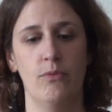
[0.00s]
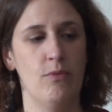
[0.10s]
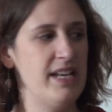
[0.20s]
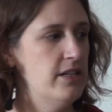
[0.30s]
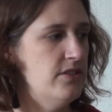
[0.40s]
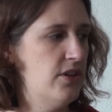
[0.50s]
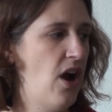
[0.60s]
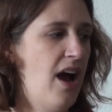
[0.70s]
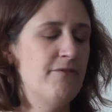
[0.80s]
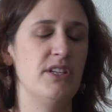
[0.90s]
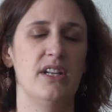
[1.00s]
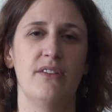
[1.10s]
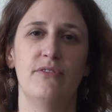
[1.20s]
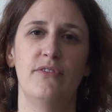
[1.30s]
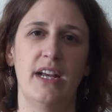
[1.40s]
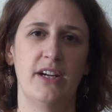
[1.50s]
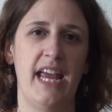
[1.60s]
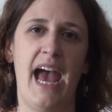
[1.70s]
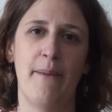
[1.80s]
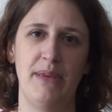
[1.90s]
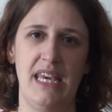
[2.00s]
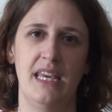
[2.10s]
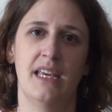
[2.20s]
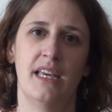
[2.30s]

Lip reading: Waiters are often very happy